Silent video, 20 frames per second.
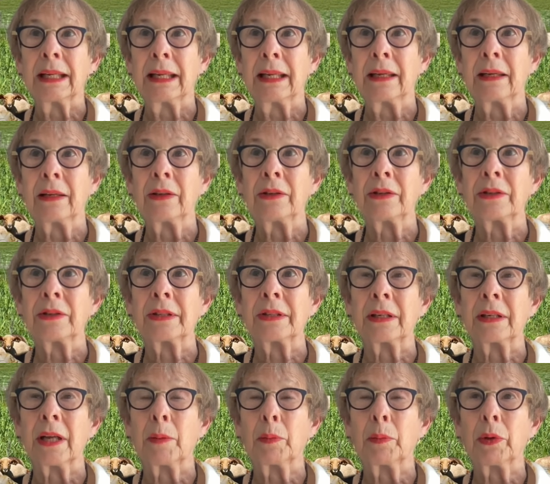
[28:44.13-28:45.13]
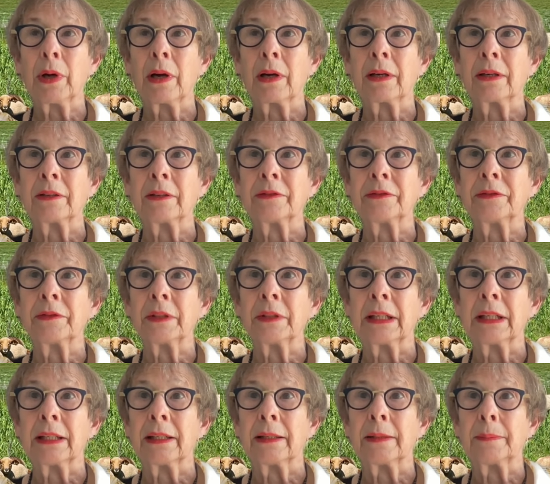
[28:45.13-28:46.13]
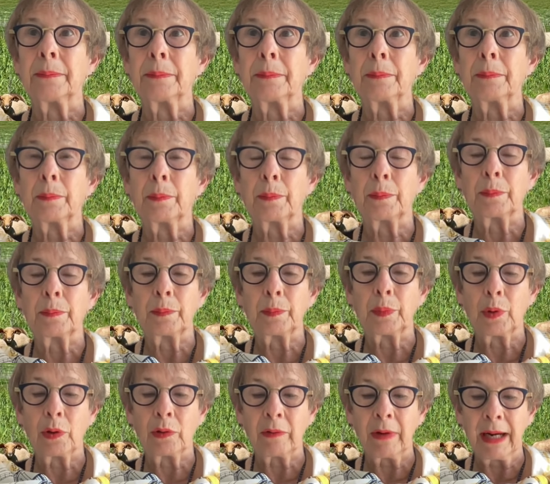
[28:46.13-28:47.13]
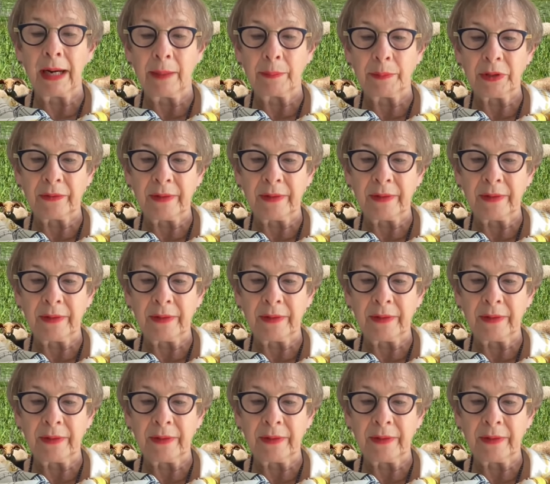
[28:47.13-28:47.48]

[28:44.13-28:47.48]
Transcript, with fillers: is the number of um, programs.